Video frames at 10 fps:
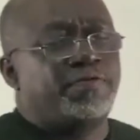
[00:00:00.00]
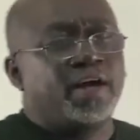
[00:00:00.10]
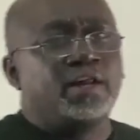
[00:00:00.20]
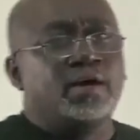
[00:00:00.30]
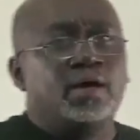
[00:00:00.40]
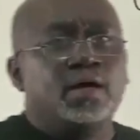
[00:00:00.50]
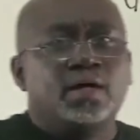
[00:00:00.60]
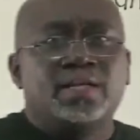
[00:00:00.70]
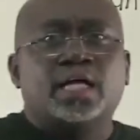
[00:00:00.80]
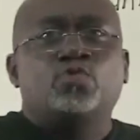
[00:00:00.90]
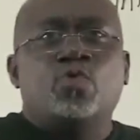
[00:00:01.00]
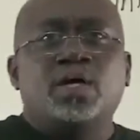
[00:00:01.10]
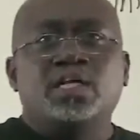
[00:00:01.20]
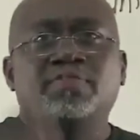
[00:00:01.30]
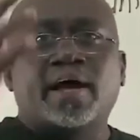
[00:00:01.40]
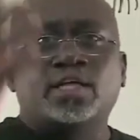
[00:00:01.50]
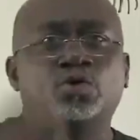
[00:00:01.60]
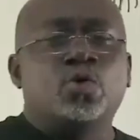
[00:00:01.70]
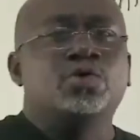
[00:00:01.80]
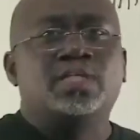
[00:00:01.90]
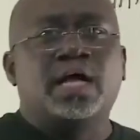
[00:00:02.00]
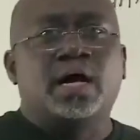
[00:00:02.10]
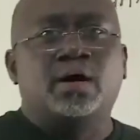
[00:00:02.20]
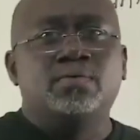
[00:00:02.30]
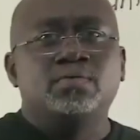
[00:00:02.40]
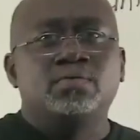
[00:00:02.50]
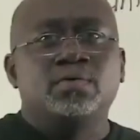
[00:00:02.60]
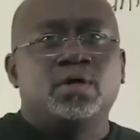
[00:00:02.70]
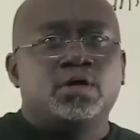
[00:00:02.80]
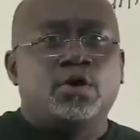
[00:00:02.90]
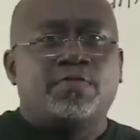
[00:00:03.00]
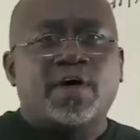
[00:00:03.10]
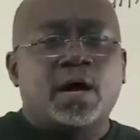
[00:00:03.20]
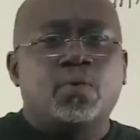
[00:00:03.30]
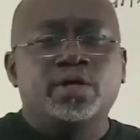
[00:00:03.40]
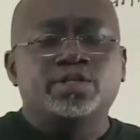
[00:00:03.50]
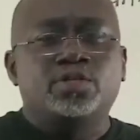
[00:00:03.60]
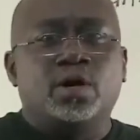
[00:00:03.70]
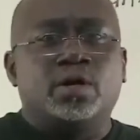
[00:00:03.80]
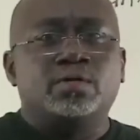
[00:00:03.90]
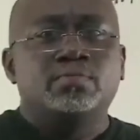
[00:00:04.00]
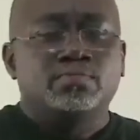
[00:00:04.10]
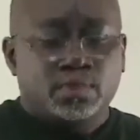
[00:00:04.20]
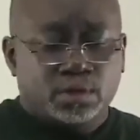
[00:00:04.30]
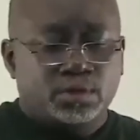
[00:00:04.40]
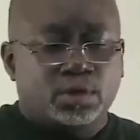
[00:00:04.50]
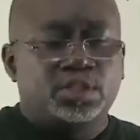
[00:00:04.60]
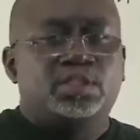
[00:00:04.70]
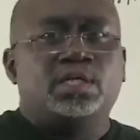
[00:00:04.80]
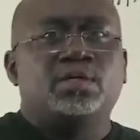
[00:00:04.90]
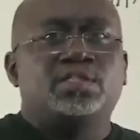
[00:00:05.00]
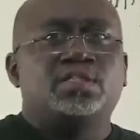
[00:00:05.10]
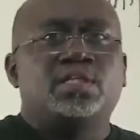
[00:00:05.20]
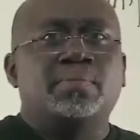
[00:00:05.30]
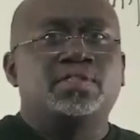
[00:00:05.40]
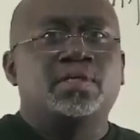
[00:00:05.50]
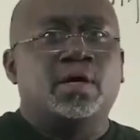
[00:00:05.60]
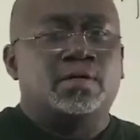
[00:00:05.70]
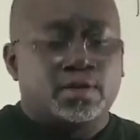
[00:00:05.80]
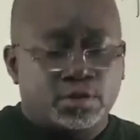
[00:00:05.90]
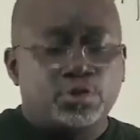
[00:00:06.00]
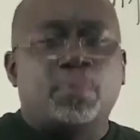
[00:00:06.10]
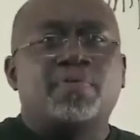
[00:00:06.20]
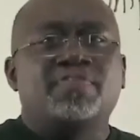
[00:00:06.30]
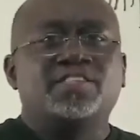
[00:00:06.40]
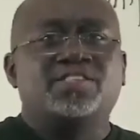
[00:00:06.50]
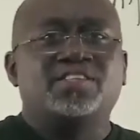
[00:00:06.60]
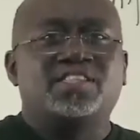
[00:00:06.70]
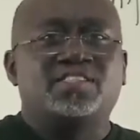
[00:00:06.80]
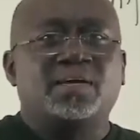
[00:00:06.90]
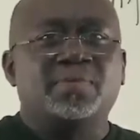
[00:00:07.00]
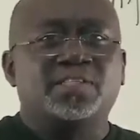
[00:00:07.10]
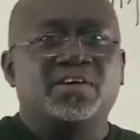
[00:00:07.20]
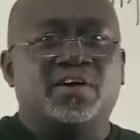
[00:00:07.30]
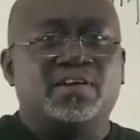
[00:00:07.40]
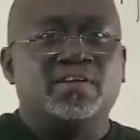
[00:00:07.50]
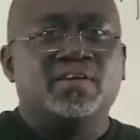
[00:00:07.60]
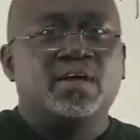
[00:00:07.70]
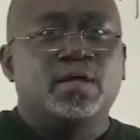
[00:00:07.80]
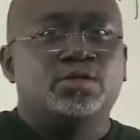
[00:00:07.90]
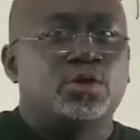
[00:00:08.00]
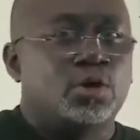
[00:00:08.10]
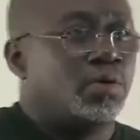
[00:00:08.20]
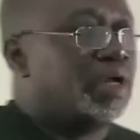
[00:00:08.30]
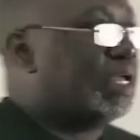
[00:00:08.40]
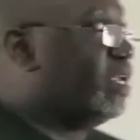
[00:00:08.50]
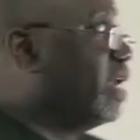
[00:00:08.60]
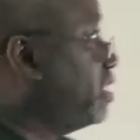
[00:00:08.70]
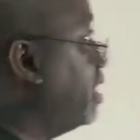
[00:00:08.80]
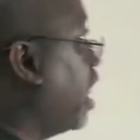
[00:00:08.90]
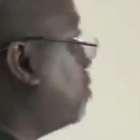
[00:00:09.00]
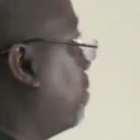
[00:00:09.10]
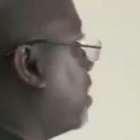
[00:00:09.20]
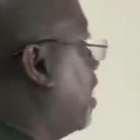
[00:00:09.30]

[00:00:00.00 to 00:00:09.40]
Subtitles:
failure, that one device goes down, your firewall is gone. Your detection system is gone. Your prevention system is gone. So yes, in as much